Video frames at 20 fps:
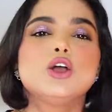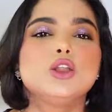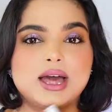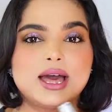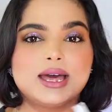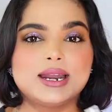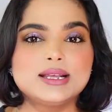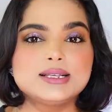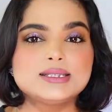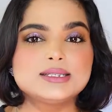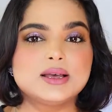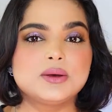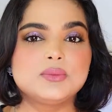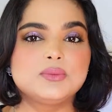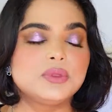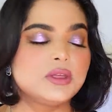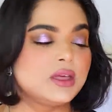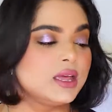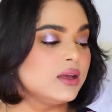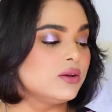That is
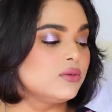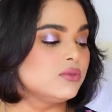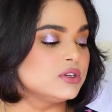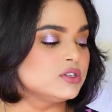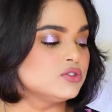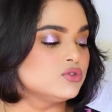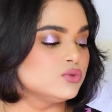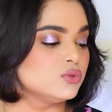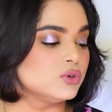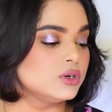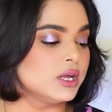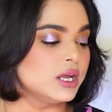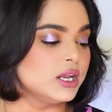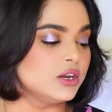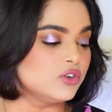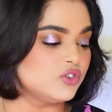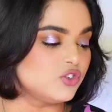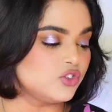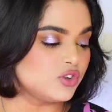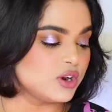something which would
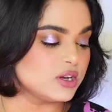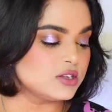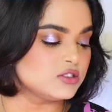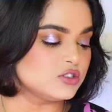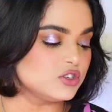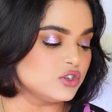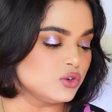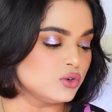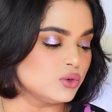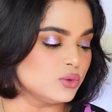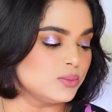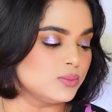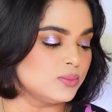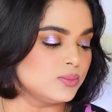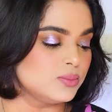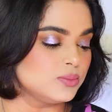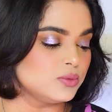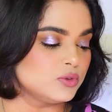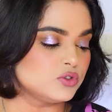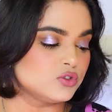interest you,
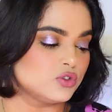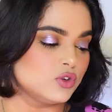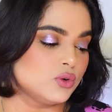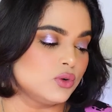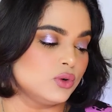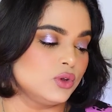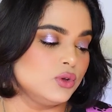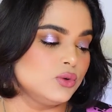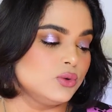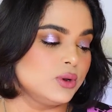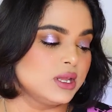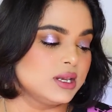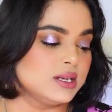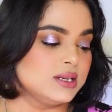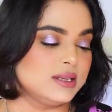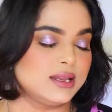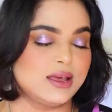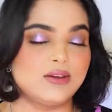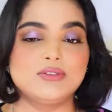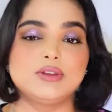so you
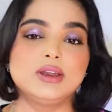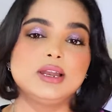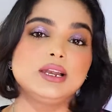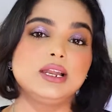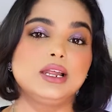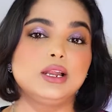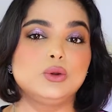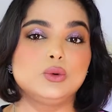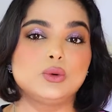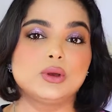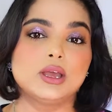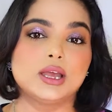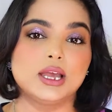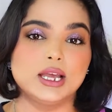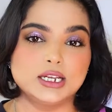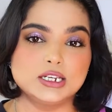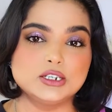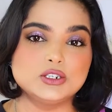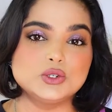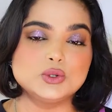can definitely look
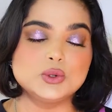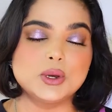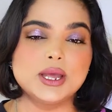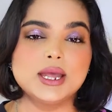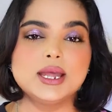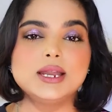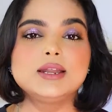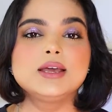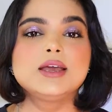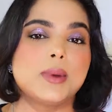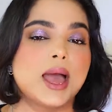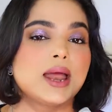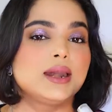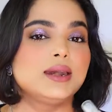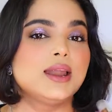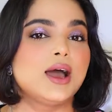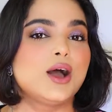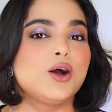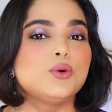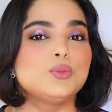into it.
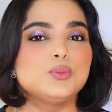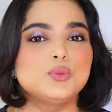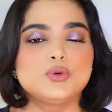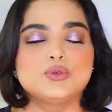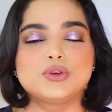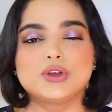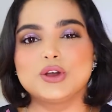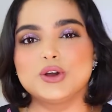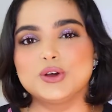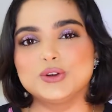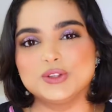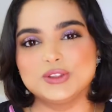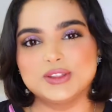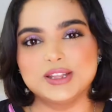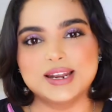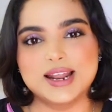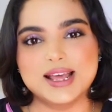And now moving on to the